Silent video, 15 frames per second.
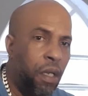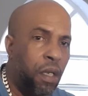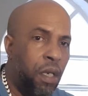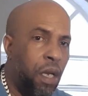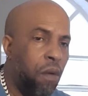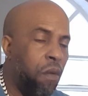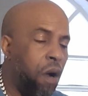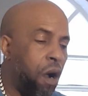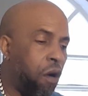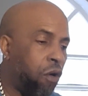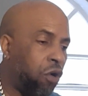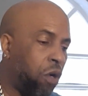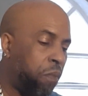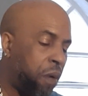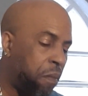They want to cut
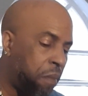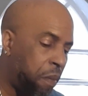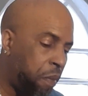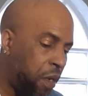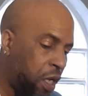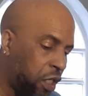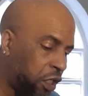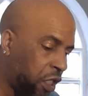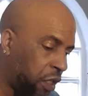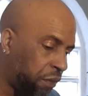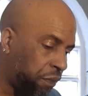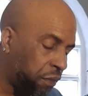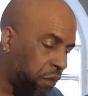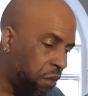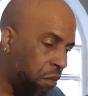down on population.
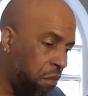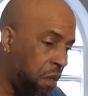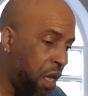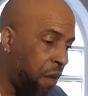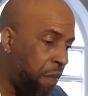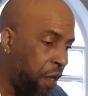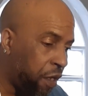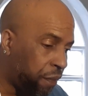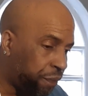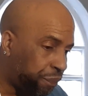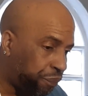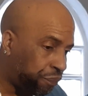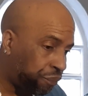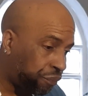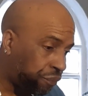Maybe
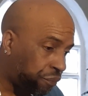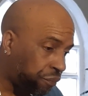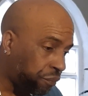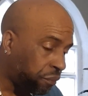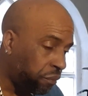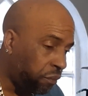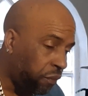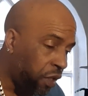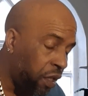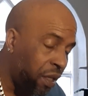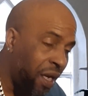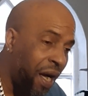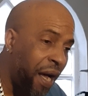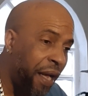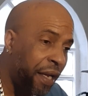
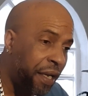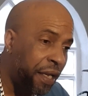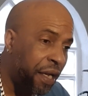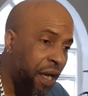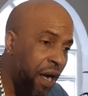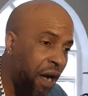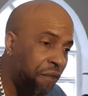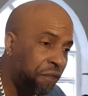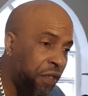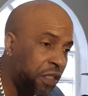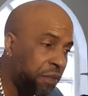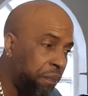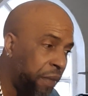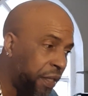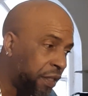the idea of this
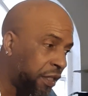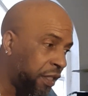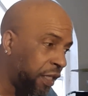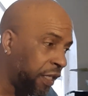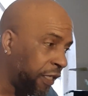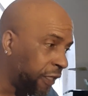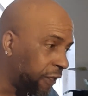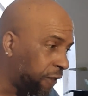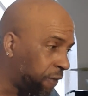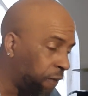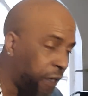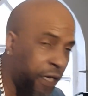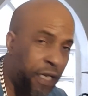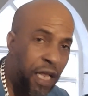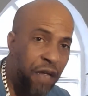big C is to
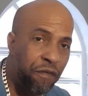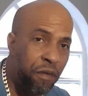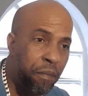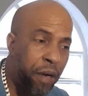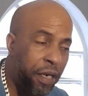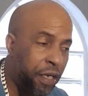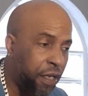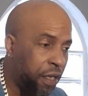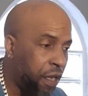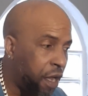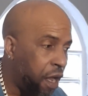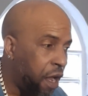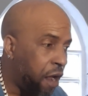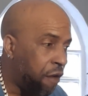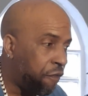get everybody
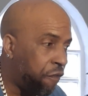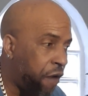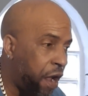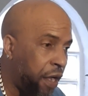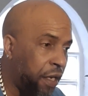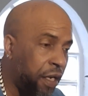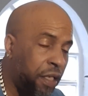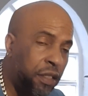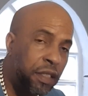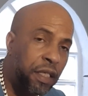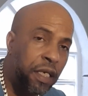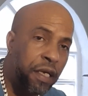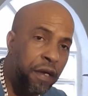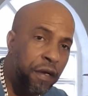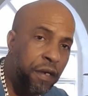frightened and
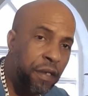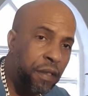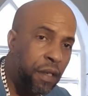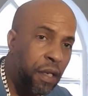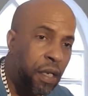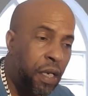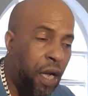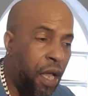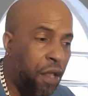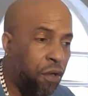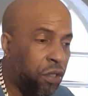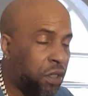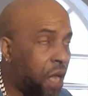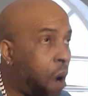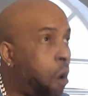scared. Because you
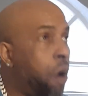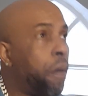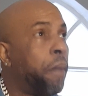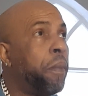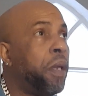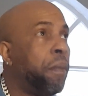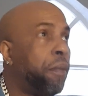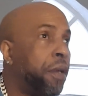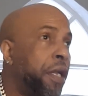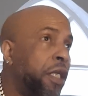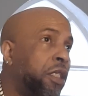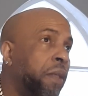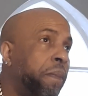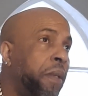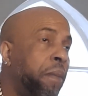see a whole lot of people dead,
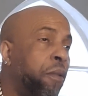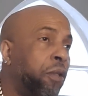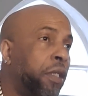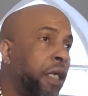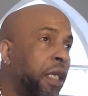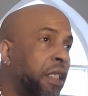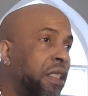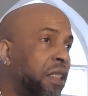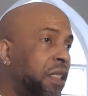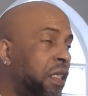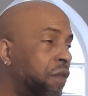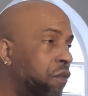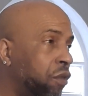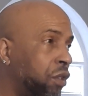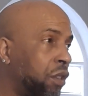so people take it
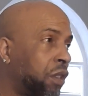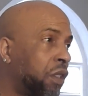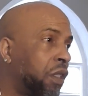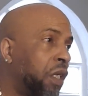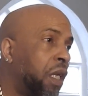serious.